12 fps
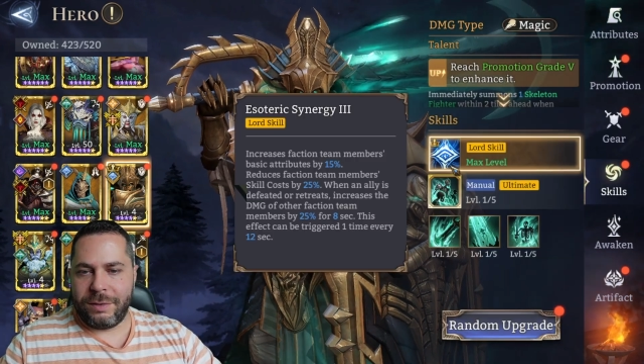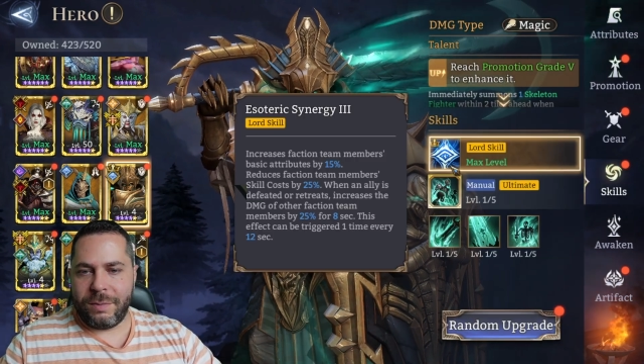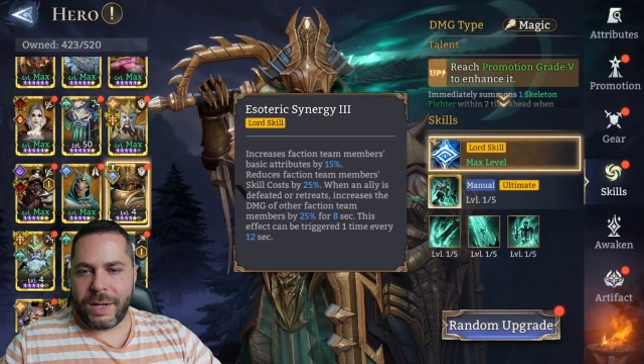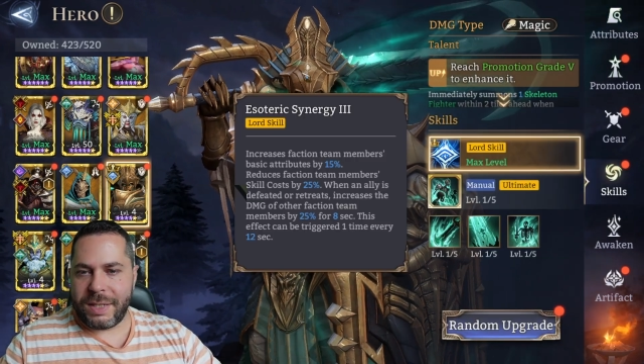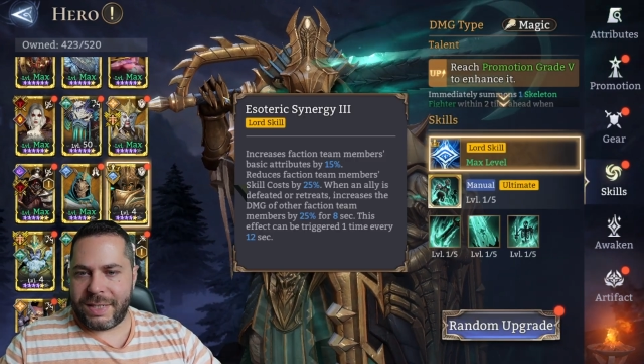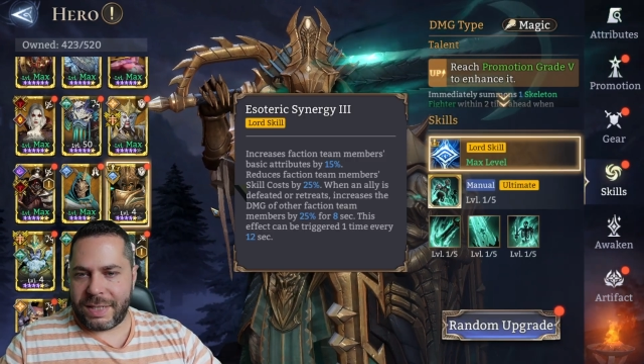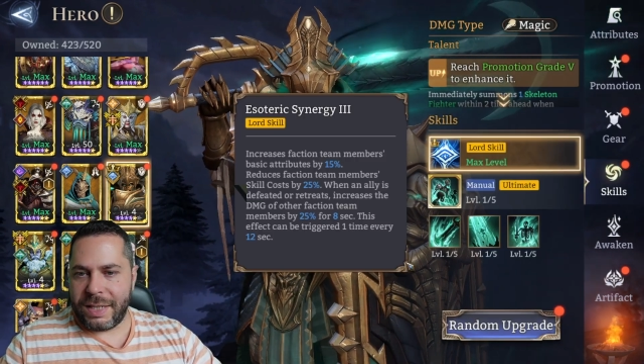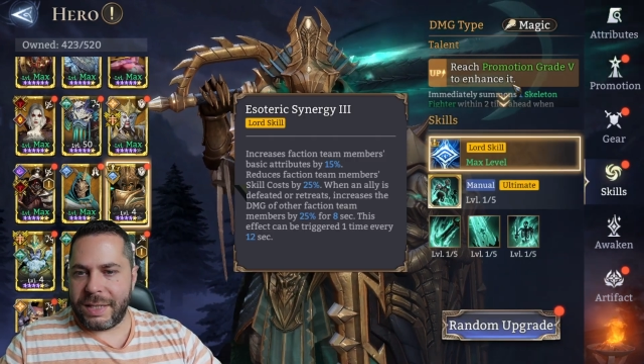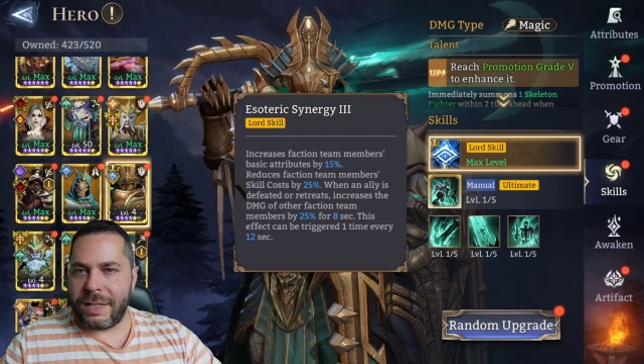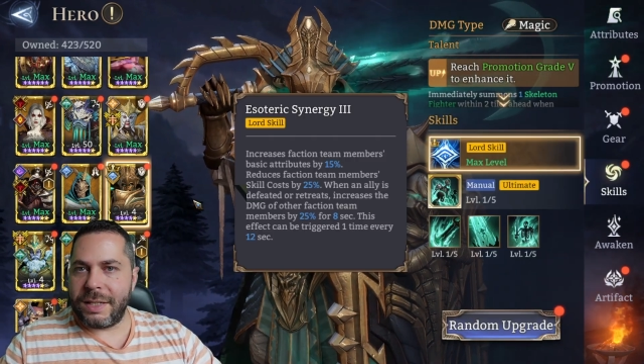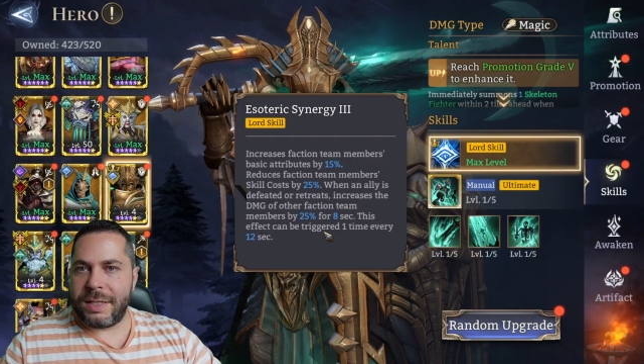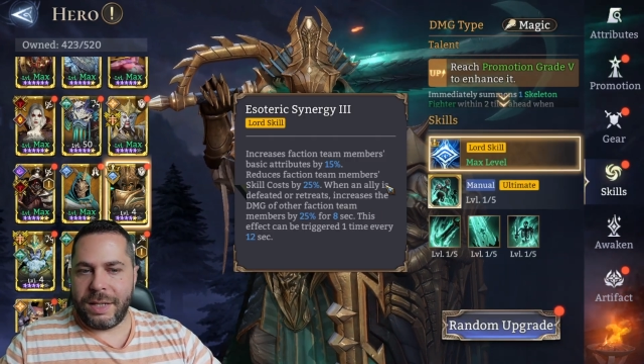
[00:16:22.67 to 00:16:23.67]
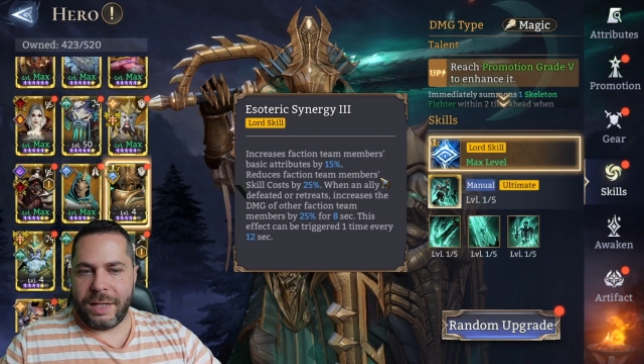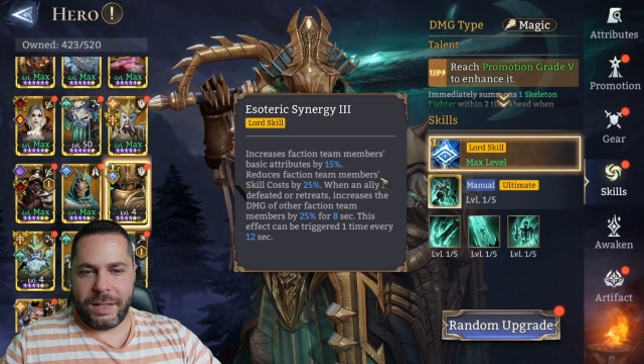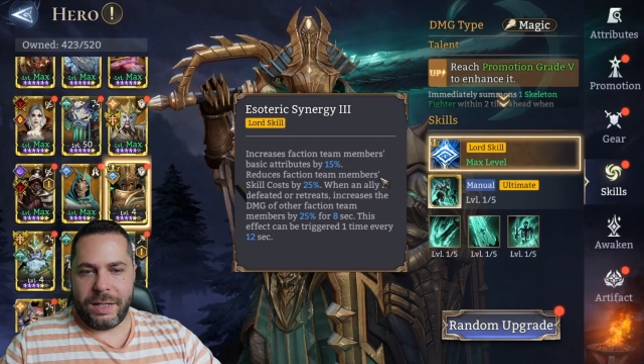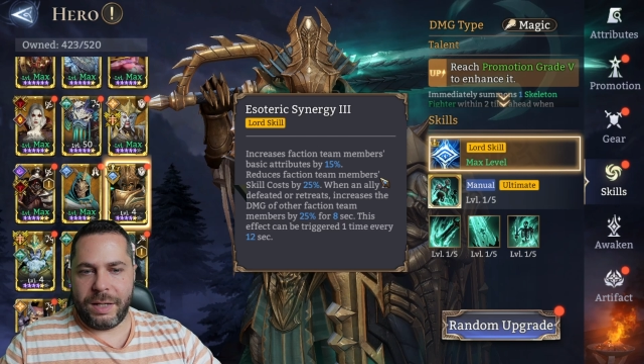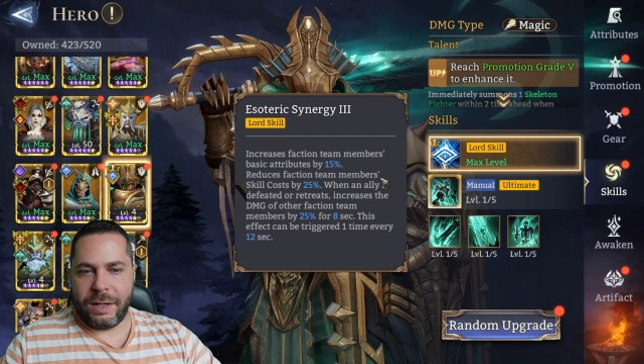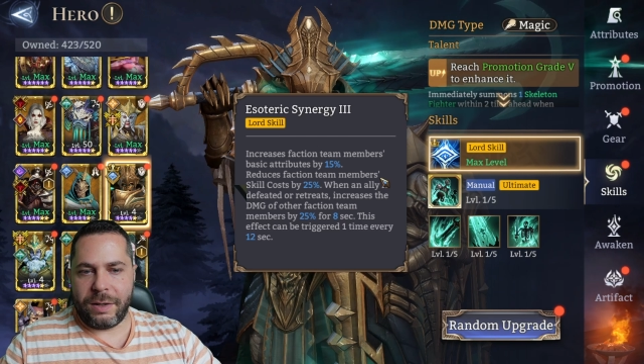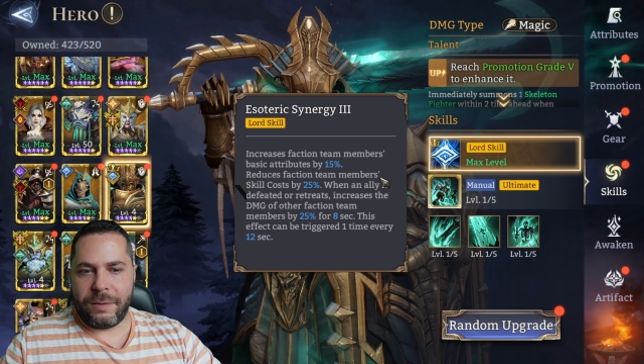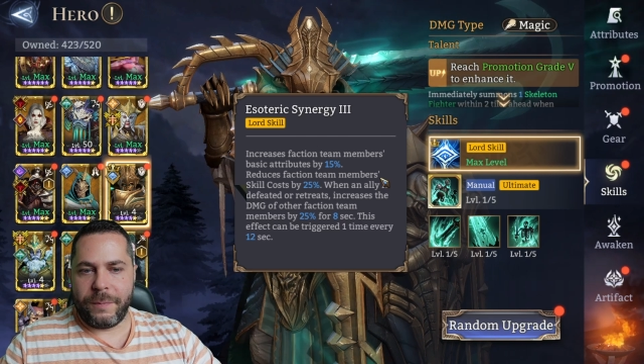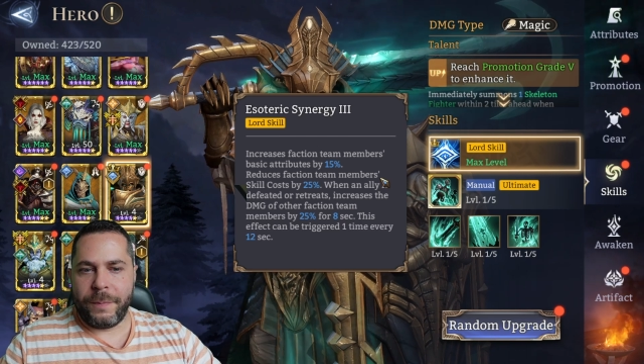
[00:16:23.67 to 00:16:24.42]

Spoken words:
basically this thing here.